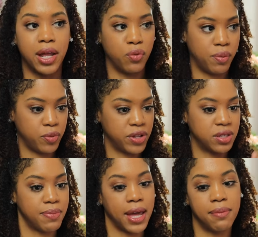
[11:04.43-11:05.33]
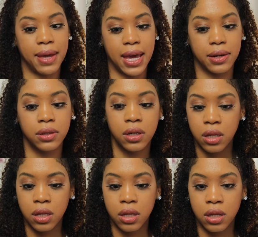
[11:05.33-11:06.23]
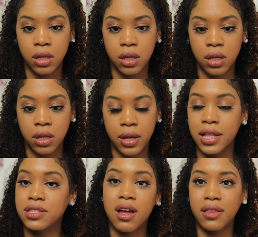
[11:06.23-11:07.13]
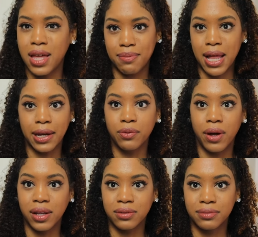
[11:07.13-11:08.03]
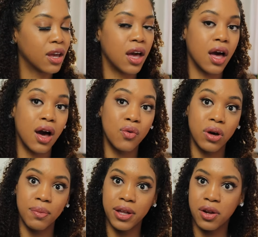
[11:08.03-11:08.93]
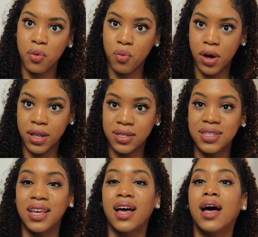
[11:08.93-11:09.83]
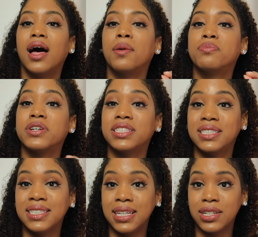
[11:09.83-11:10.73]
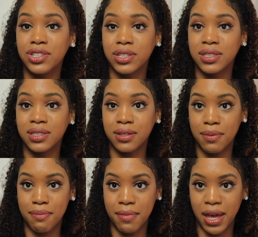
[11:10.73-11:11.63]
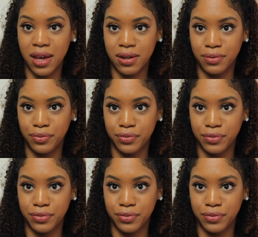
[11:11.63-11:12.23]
man, a woman wants a beta man, it's not that black and white. A woman wants a prestigious man.